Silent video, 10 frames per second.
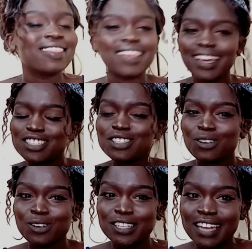That's
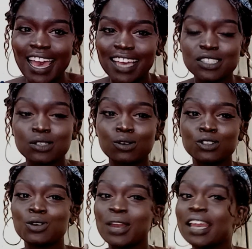not nice,
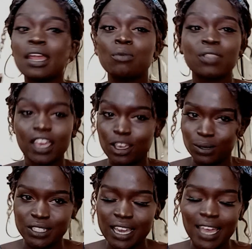because you'll end up with a
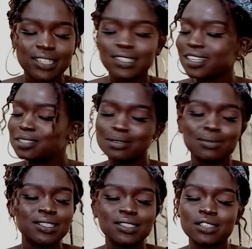UTI. Trust me,
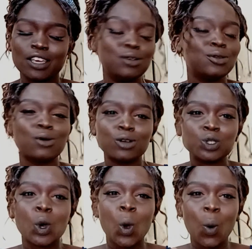my sister, you
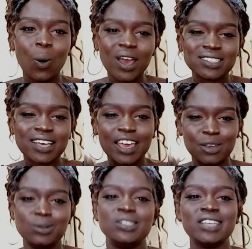don't want a
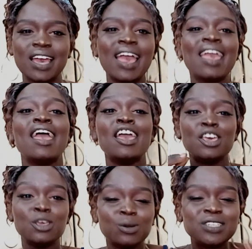UTI.
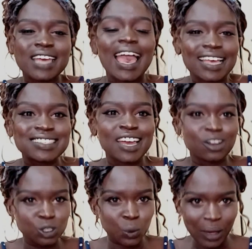UTIs are
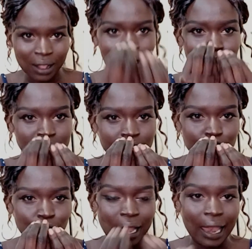not welcomed in
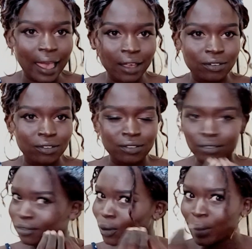your life.
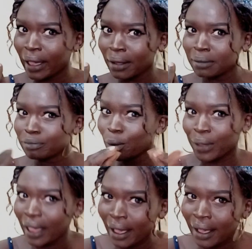Okay?
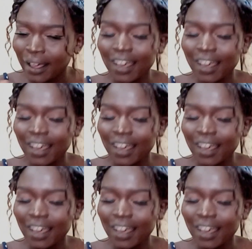Okay?